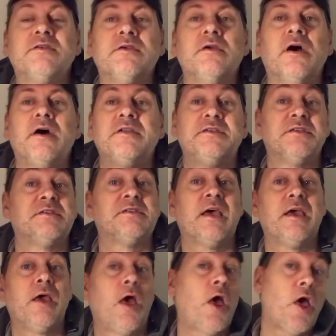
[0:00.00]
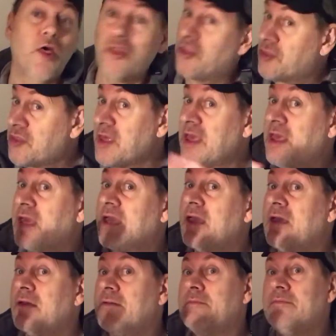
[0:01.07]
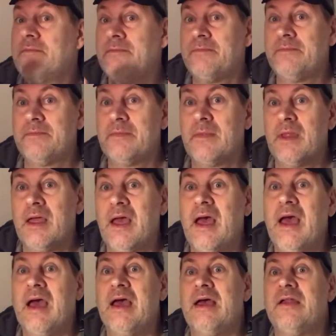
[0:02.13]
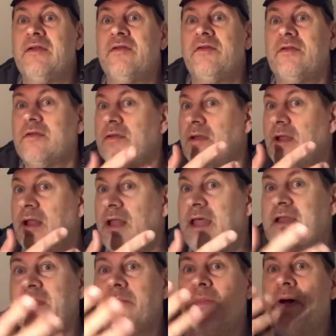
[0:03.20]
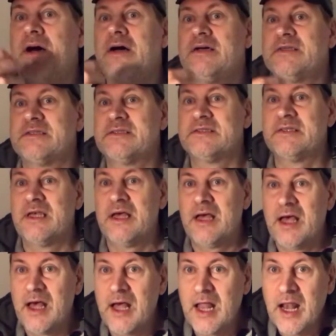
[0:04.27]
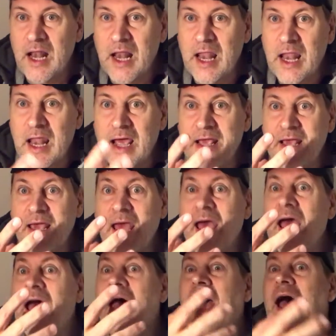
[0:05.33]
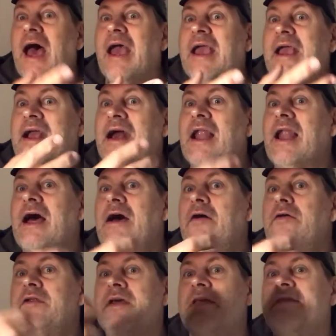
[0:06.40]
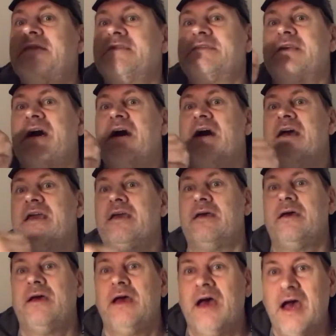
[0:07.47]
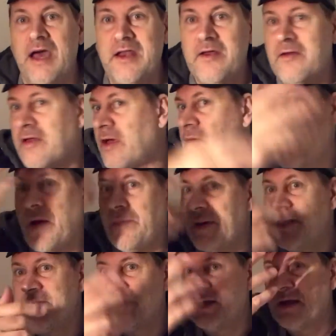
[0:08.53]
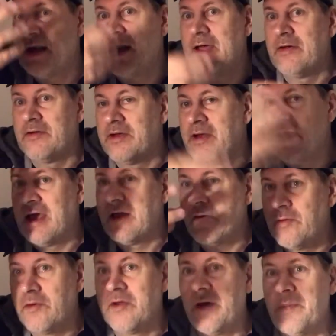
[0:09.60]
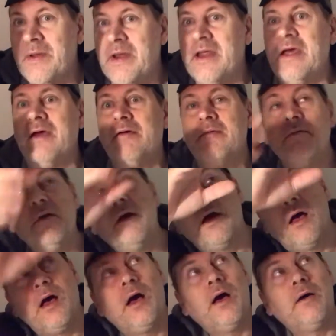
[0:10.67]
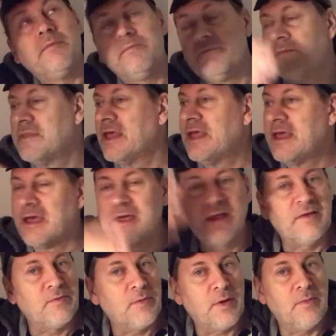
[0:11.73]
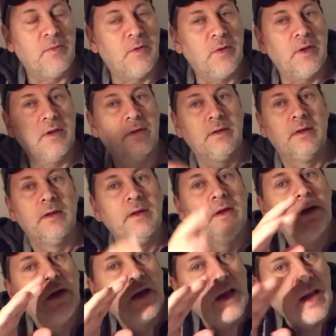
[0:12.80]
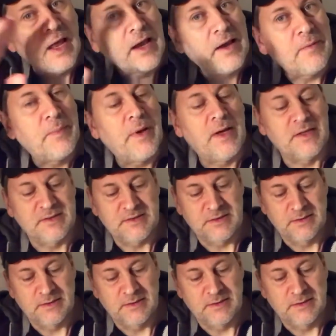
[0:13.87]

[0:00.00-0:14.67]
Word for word: I just say thinking and let it pass like a cloud in the sky. I don't go up into the cloud and get caught up in it. Ah, oh, thinking, that's what I'm doing. Let it pass.